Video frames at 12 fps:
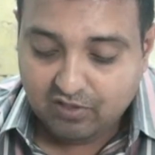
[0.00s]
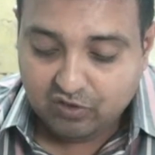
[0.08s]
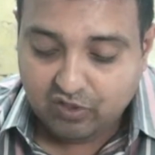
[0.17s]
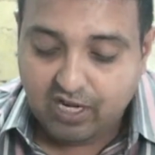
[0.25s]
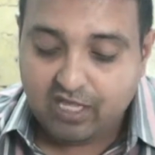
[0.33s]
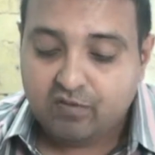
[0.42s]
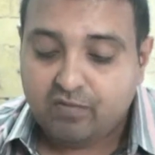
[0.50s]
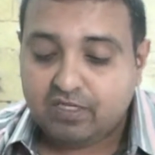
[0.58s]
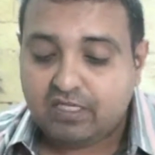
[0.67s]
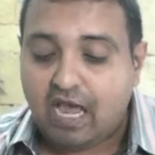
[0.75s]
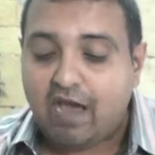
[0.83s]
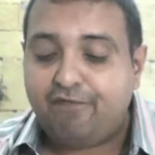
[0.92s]
So in other
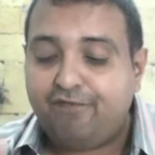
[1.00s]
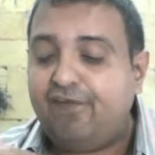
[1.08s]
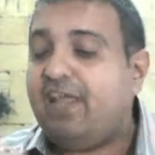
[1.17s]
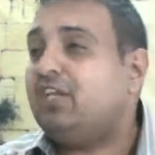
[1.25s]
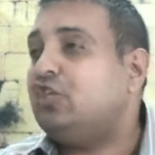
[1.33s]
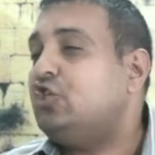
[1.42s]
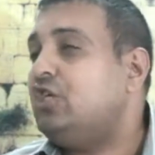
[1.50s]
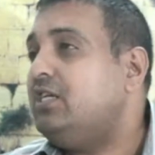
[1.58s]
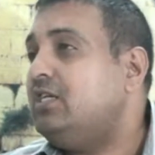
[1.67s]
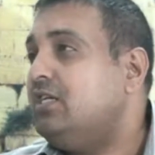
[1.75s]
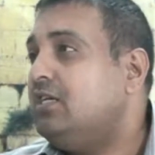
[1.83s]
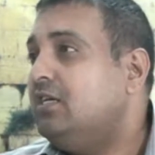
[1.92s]
words,
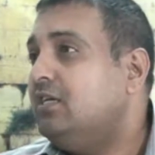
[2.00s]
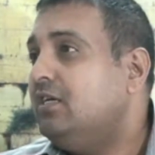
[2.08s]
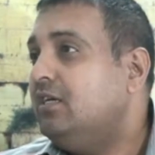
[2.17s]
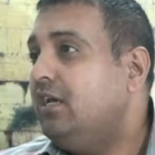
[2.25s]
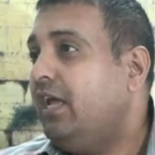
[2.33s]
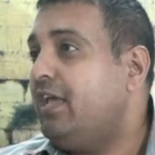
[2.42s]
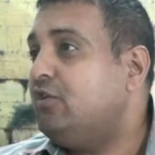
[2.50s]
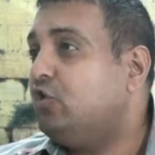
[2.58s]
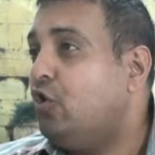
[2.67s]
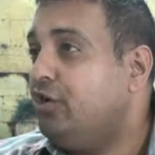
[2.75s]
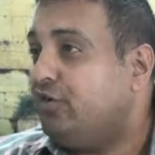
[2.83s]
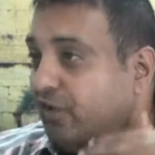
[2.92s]
affliction is
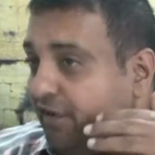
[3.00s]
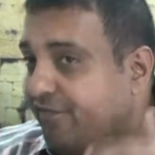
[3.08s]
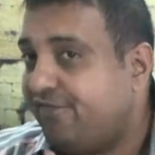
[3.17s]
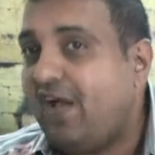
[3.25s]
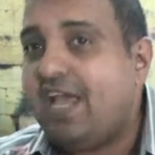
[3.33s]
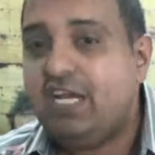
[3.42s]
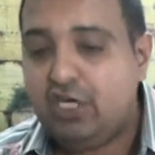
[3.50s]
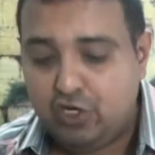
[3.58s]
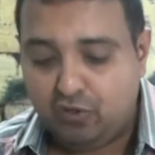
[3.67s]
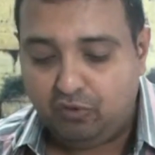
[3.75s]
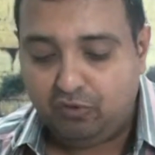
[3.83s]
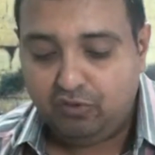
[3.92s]
going to refine
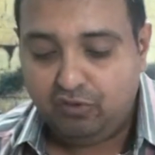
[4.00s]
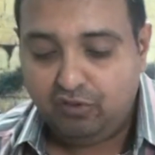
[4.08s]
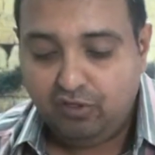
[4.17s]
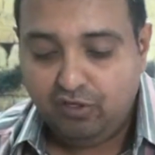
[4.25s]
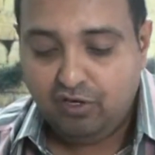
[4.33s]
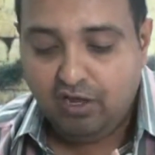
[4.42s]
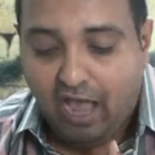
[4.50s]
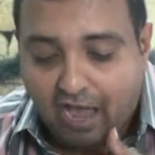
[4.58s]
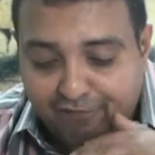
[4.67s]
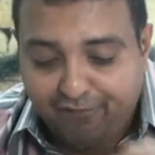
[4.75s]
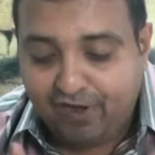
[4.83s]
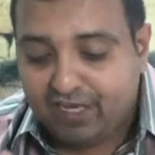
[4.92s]
you.
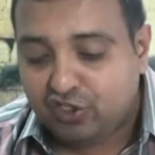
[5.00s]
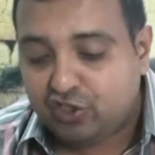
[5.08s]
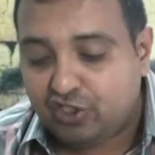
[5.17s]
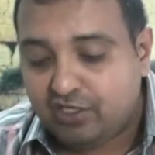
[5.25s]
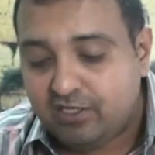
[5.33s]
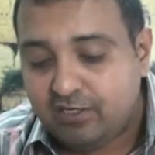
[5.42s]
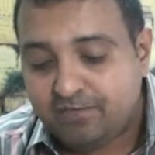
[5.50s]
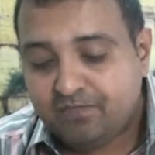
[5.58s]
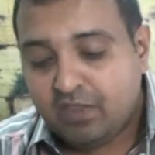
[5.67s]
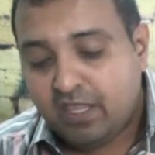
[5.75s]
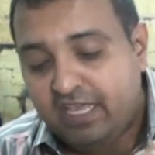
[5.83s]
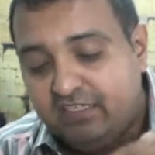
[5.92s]
Affliction
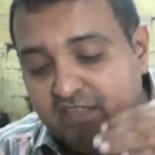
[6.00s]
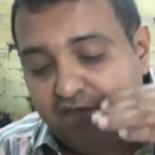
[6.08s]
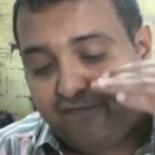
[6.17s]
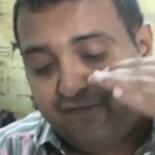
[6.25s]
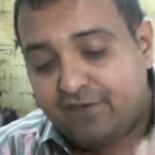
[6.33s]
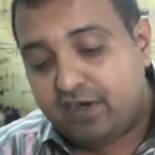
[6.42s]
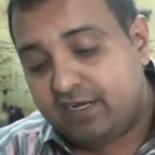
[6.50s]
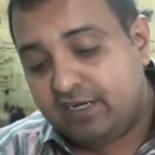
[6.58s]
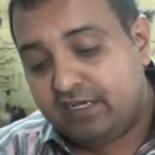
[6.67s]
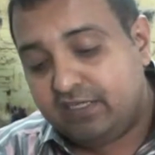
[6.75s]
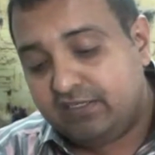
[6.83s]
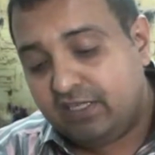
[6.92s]
is the
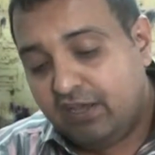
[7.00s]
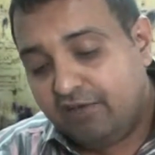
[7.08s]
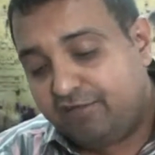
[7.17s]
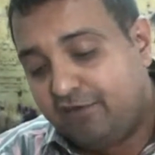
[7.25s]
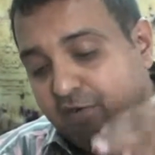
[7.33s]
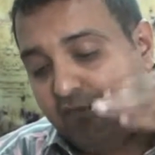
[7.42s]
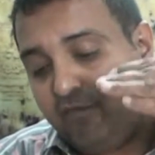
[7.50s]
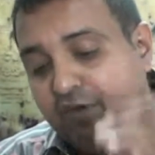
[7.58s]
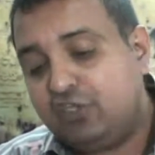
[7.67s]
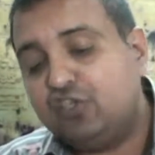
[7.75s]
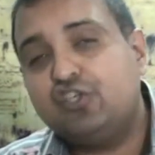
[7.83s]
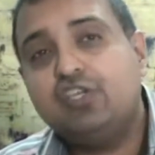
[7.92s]
furnace from
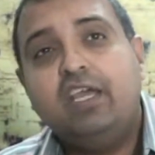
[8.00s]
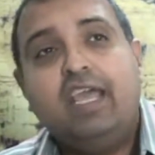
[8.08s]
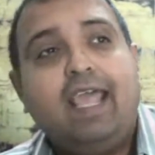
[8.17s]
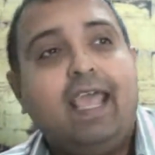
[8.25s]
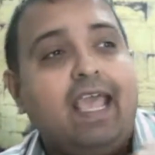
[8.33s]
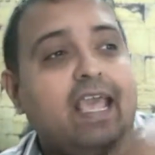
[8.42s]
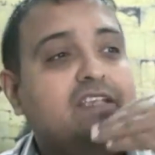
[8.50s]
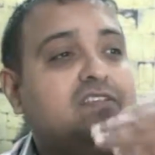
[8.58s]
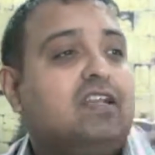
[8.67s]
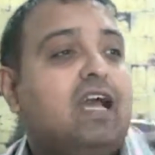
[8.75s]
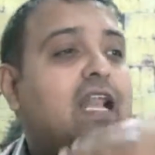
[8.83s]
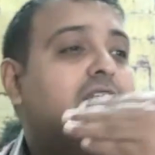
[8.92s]
which
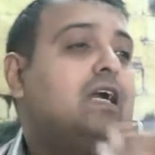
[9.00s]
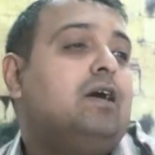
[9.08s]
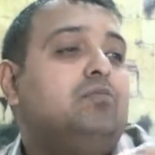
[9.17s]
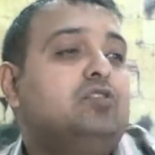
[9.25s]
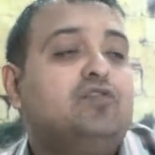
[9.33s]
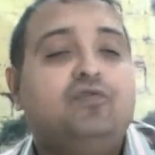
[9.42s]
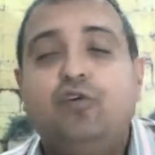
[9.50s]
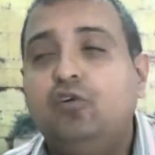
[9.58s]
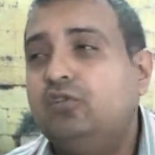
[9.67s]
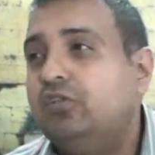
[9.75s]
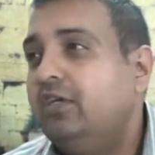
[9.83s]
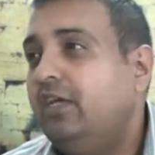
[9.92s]
Israel comes
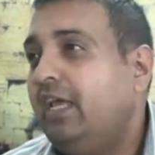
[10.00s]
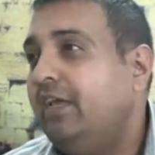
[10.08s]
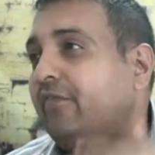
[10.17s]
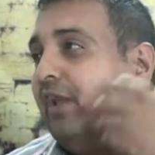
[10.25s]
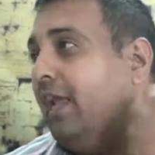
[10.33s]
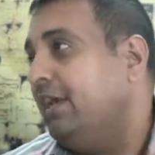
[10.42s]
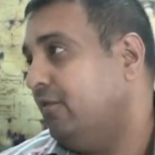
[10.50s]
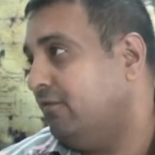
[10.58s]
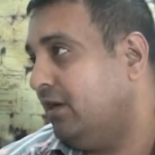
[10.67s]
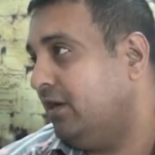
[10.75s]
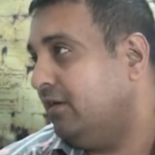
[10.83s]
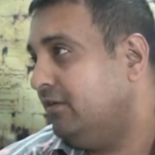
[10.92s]
forth in the light of
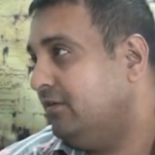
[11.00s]
God.